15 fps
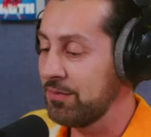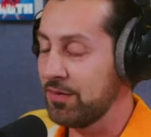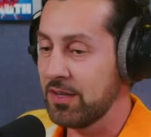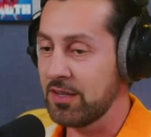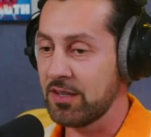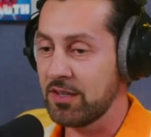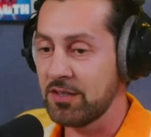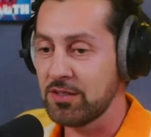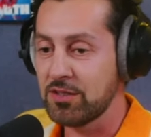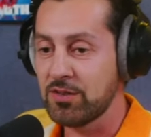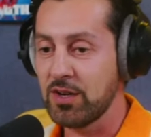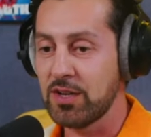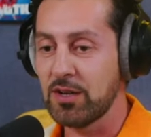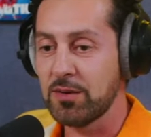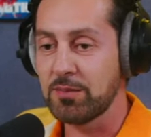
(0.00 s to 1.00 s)
of fucking yeah.
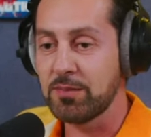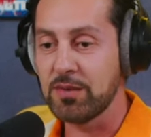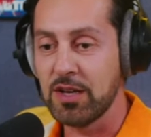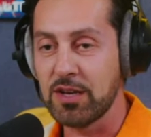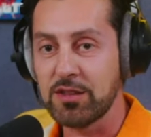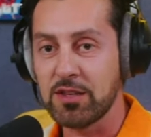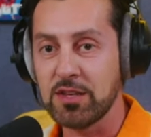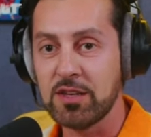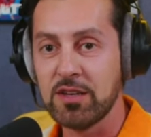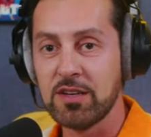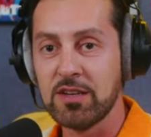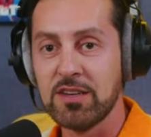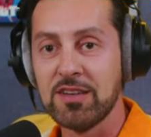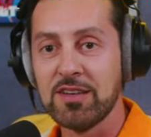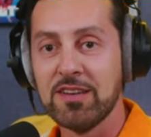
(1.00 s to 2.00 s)
straight up nothing.
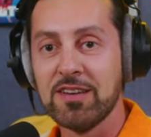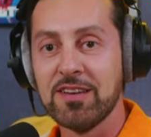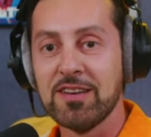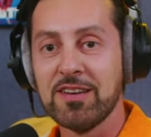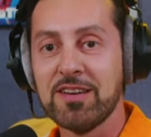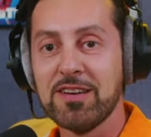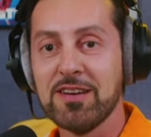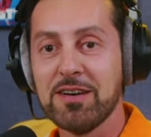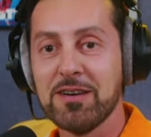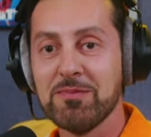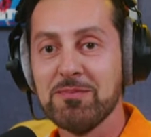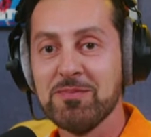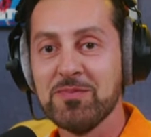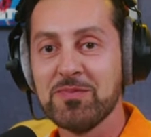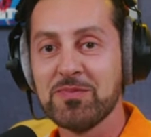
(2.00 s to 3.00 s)

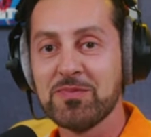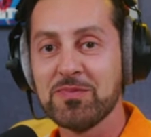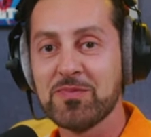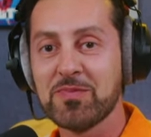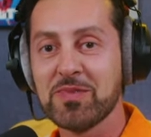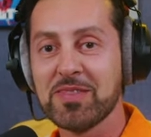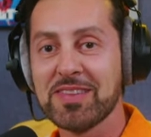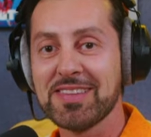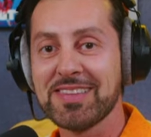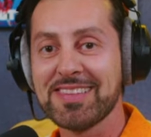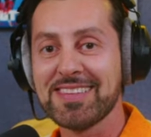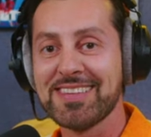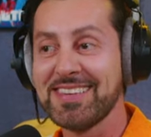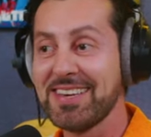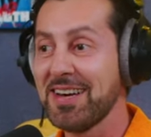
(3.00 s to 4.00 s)
Um, That's a prop.
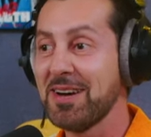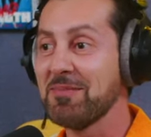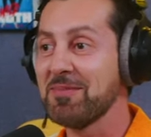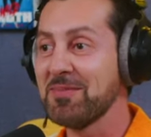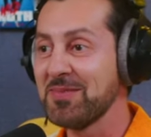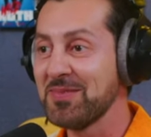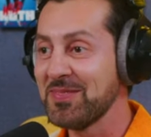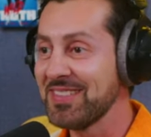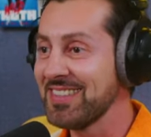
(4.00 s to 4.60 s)
Yeah. There's nothing